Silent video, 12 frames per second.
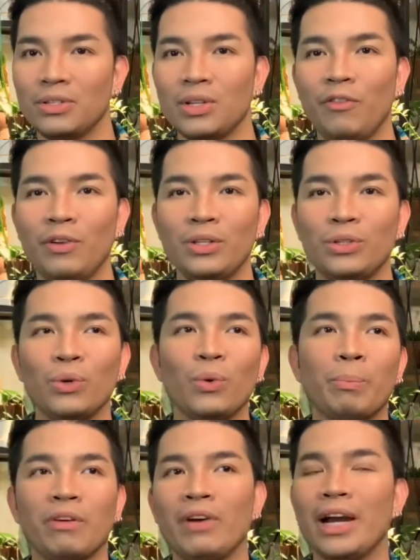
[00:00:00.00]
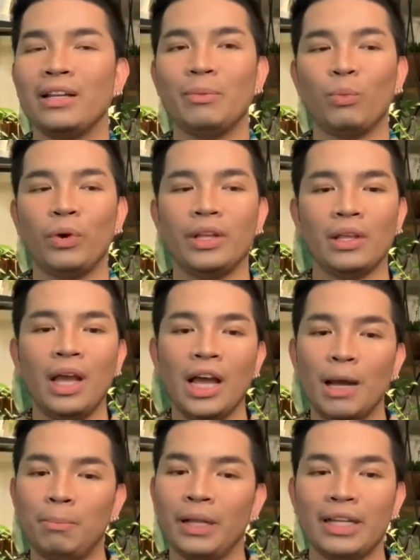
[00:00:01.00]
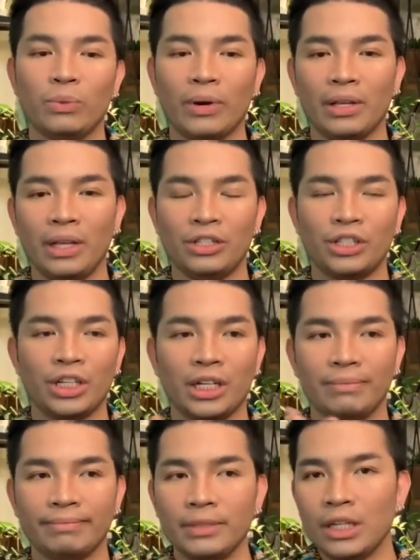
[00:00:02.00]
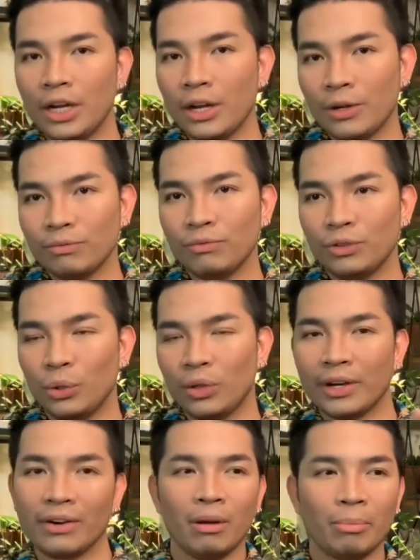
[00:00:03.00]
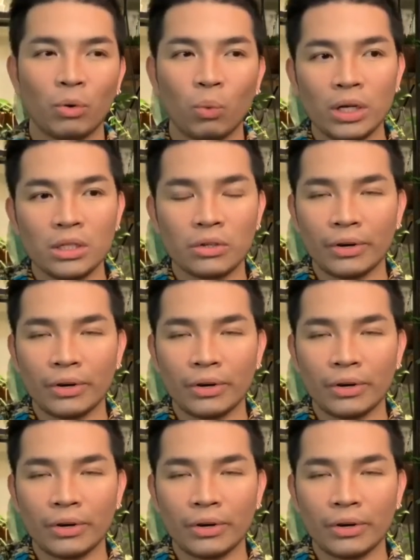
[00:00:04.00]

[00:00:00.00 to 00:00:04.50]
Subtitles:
So if you do provide them with a place where they should, do their number ones or